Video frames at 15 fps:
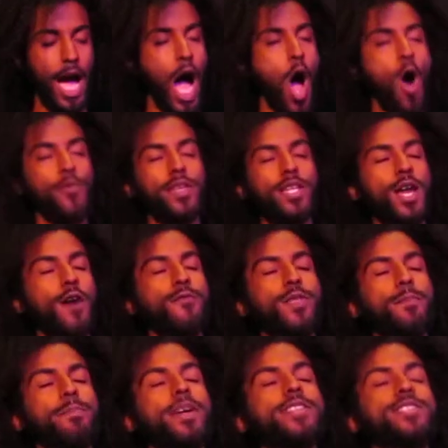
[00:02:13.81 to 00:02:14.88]
I only love
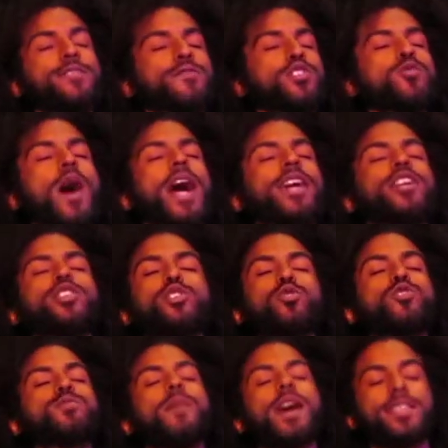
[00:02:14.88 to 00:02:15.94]
the bits of you I can
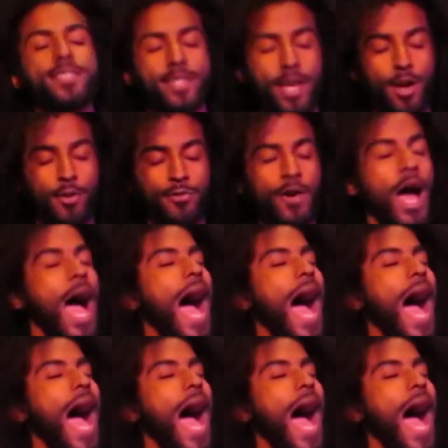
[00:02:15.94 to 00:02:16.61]
use myself.